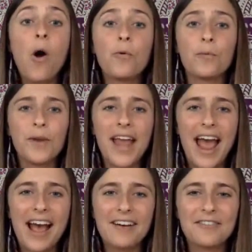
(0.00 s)
we
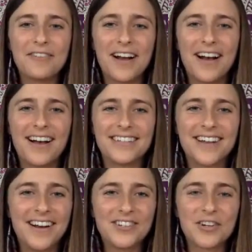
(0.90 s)
have a
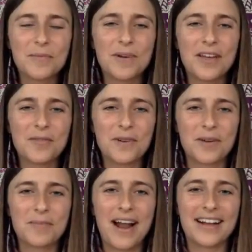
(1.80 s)
tantric breathwork
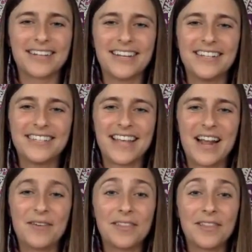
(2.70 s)
practice that I
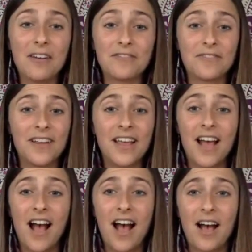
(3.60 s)
would love
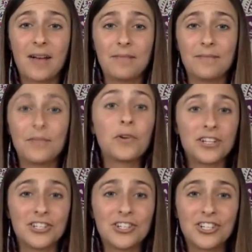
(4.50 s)
Lourdes
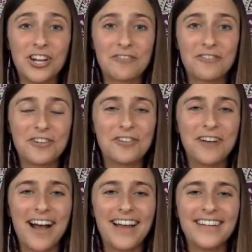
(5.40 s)
to share for you
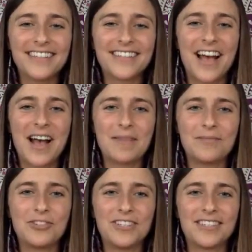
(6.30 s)
guys,
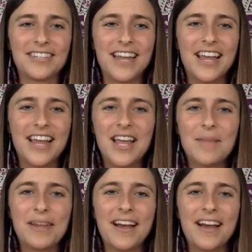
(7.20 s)
just
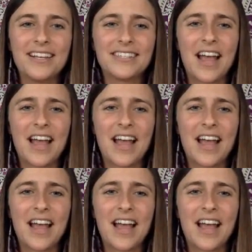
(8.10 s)
because